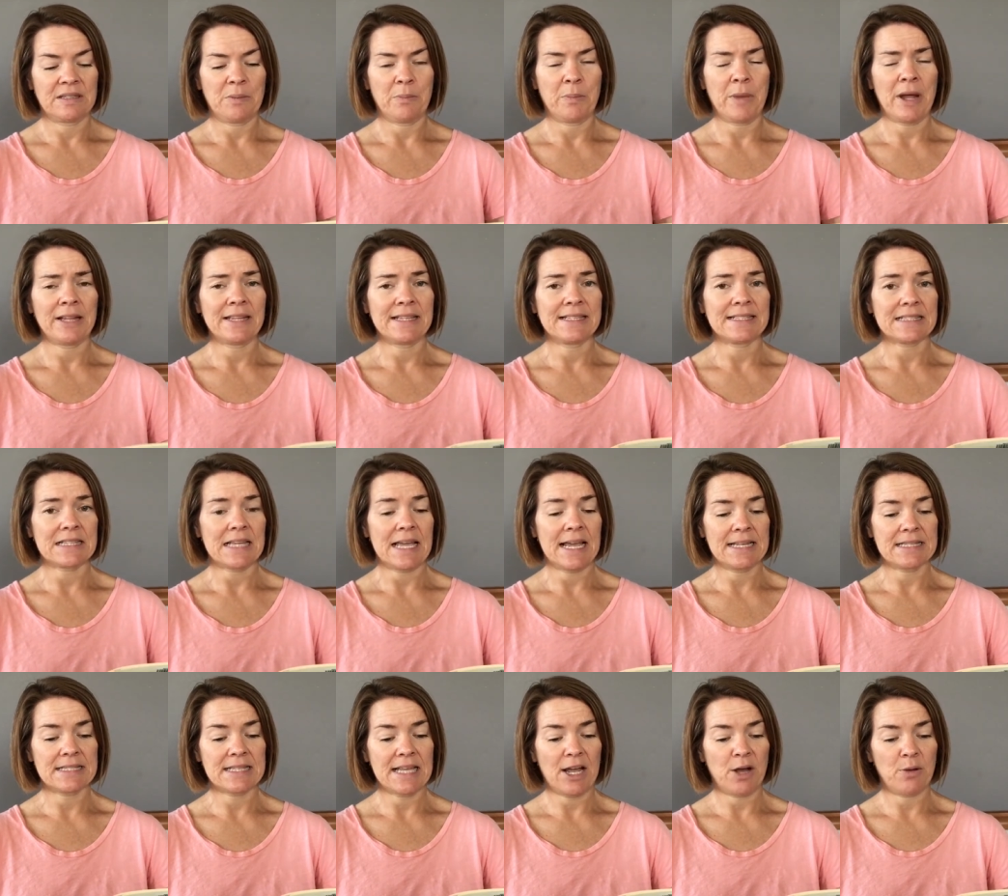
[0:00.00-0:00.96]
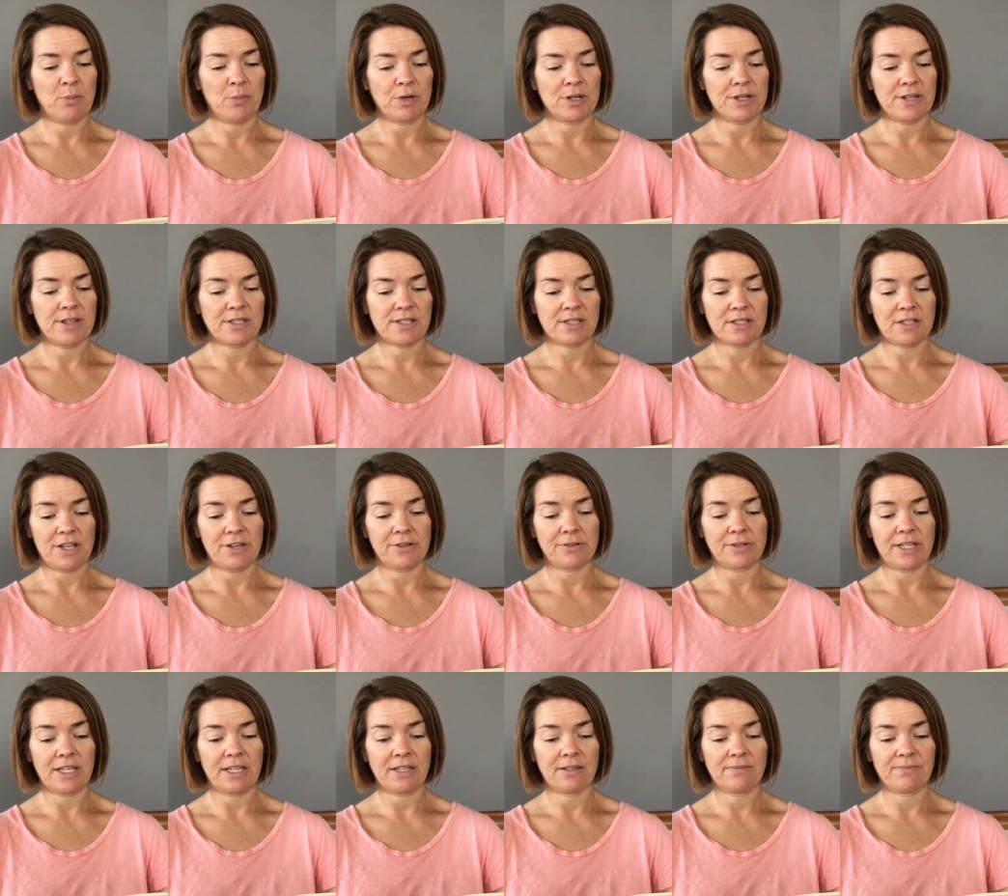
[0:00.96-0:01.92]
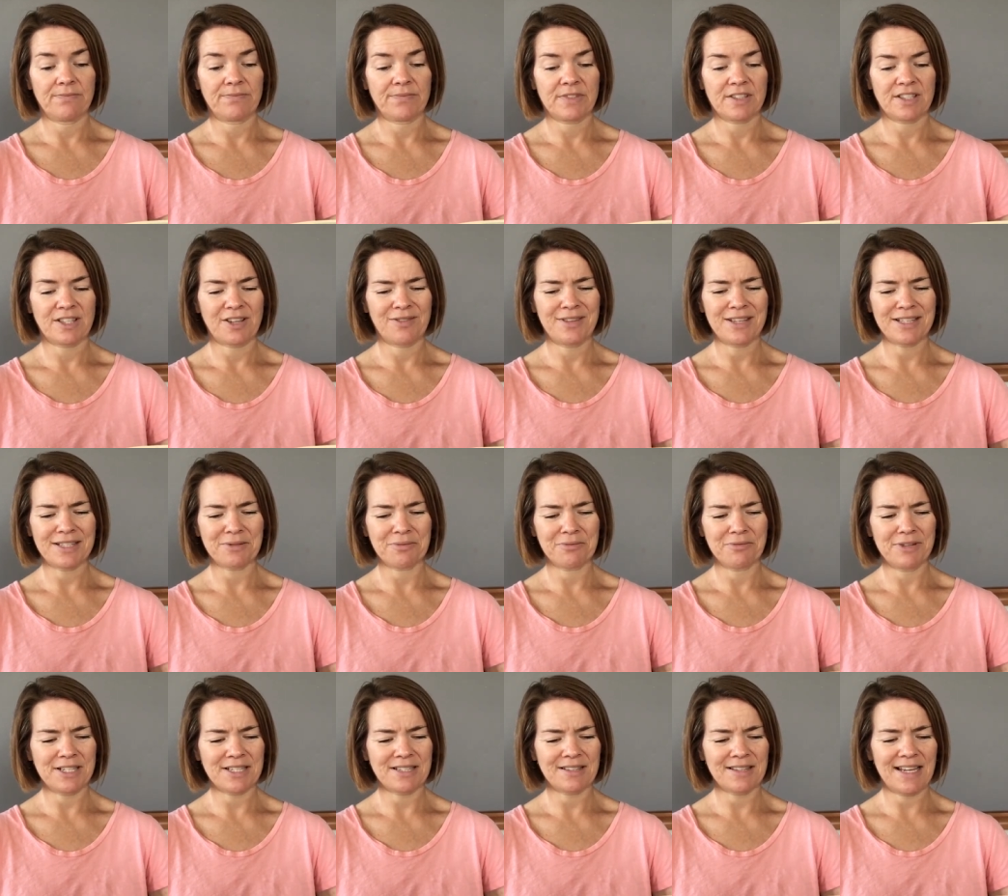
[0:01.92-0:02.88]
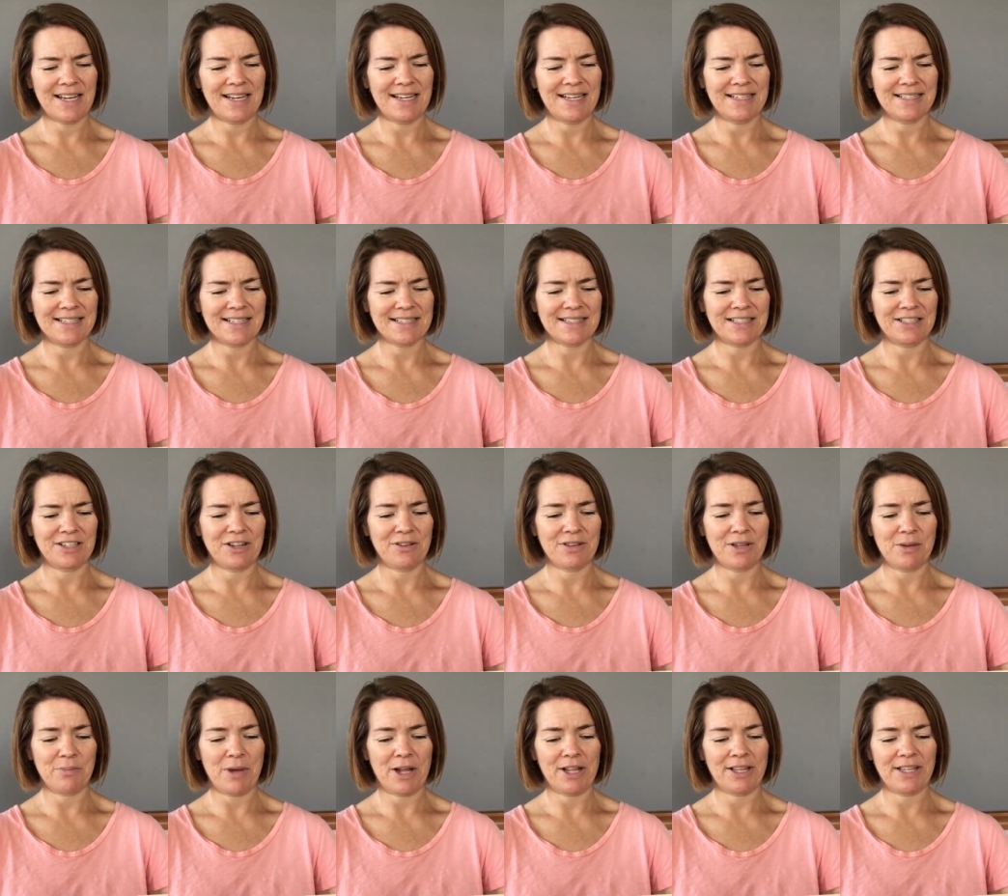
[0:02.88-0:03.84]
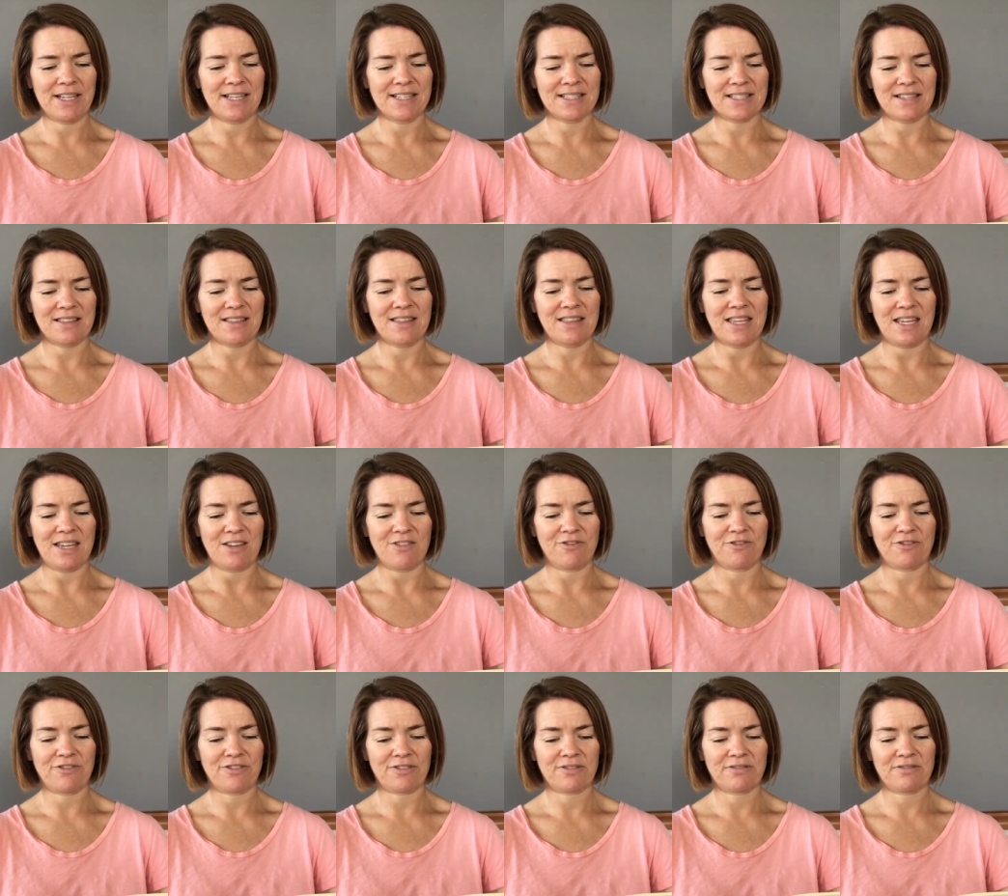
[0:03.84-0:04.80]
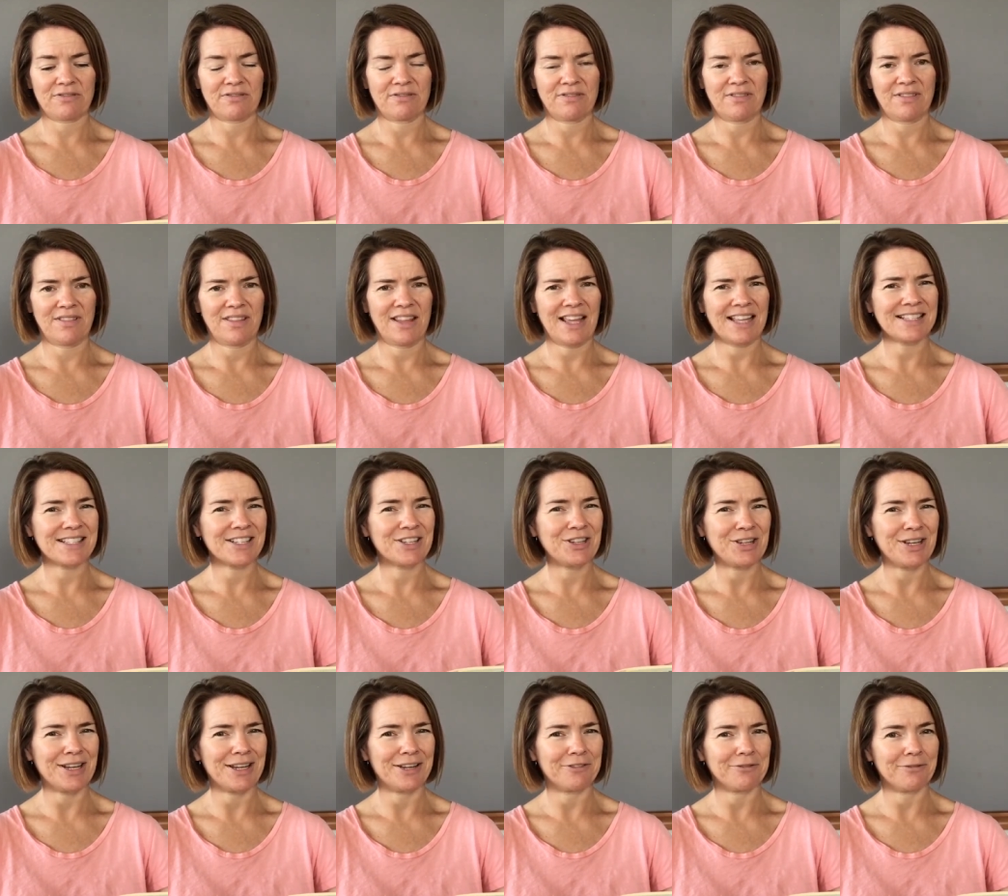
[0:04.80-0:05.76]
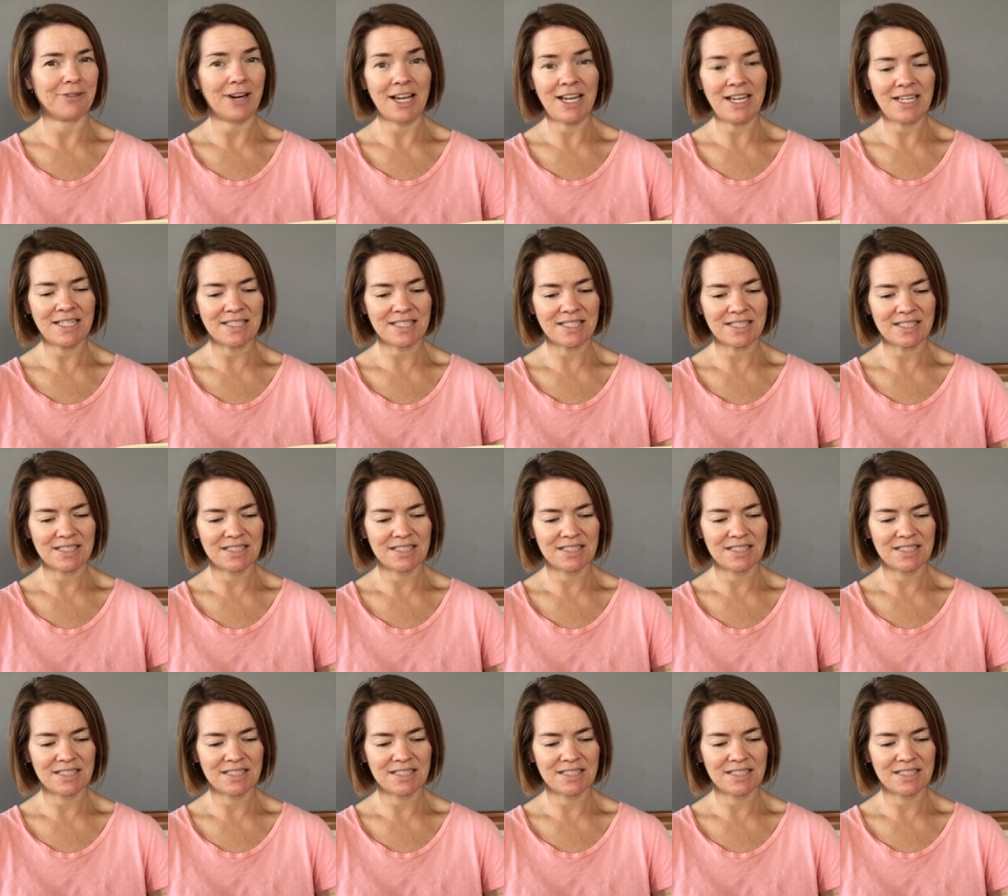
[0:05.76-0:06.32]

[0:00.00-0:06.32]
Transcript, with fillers: Molly slides out more slowly. So this rich lady doesn't know that Molly is a thief. That's good, right?